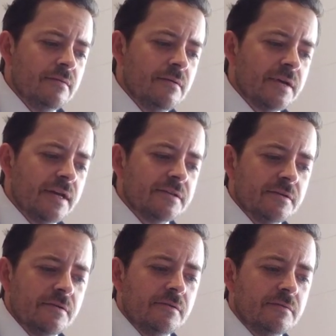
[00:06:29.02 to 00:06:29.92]
Okay,
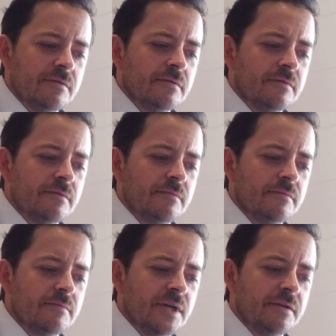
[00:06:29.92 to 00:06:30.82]
so,
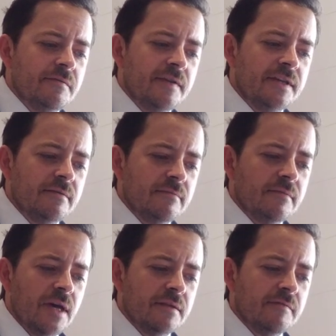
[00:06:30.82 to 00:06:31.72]
but you feed
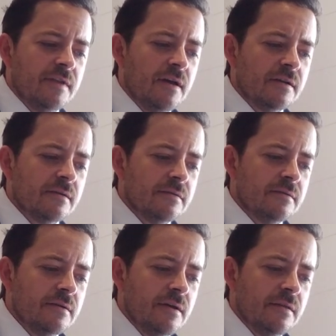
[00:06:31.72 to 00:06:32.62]
not the flock.
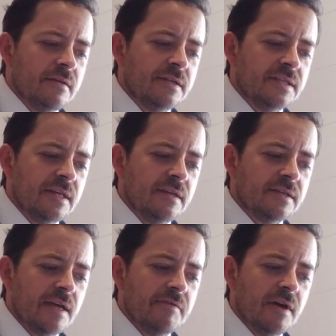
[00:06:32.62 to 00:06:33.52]
The diseased
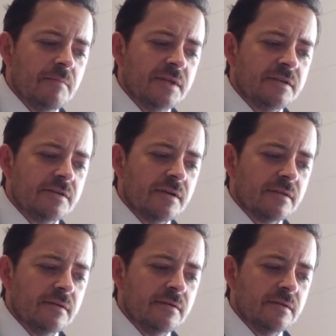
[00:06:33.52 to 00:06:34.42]
have not been
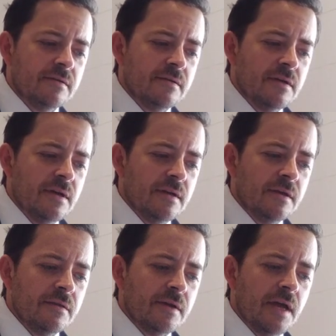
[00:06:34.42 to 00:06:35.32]
strengthened,
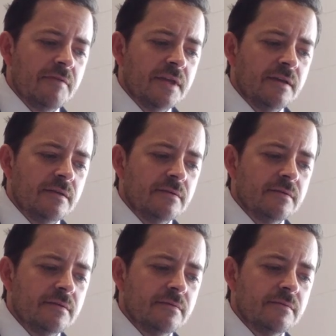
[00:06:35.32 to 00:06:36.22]
neither have they
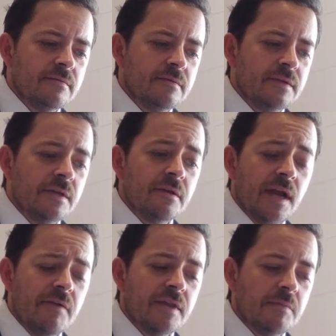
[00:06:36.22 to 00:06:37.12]

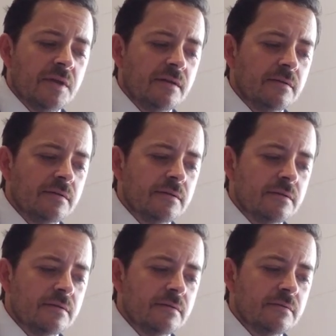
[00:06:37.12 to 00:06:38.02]
been healed
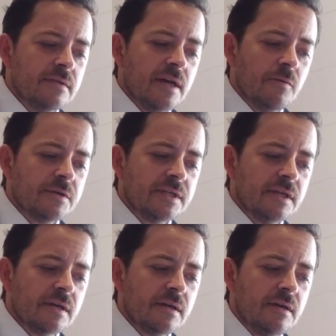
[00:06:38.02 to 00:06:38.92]
that were
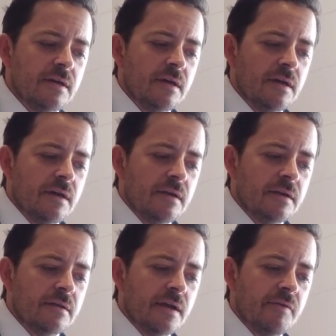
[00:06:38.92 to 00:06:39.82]
sick.
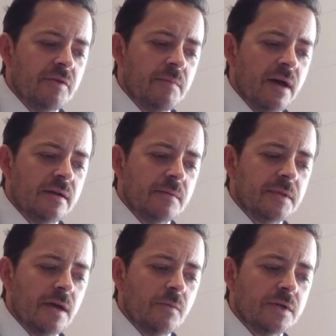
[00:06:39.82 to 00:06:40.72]
Neither have you bound up
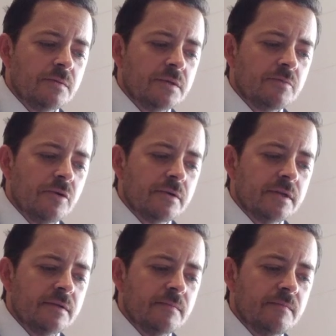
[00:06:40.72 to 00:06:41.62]
that which was
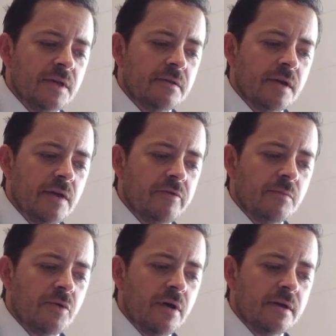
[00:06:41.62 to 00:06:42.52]
broken, neither have you
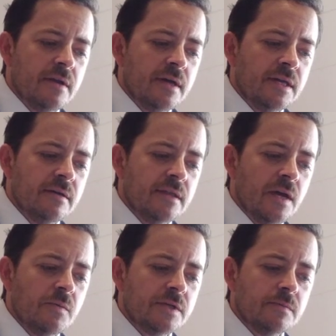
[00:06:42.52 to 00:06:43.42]
brought again
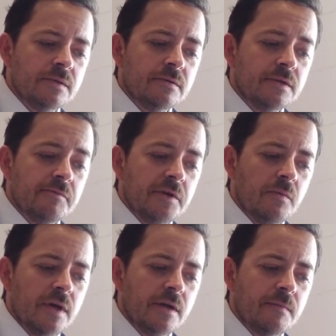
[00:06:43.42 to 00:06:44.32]
that which was driven
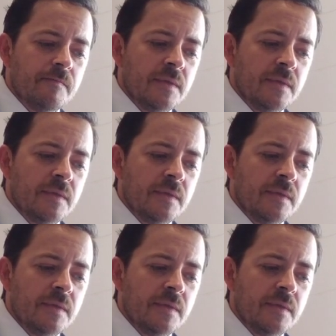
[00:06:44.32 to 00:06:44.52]
away.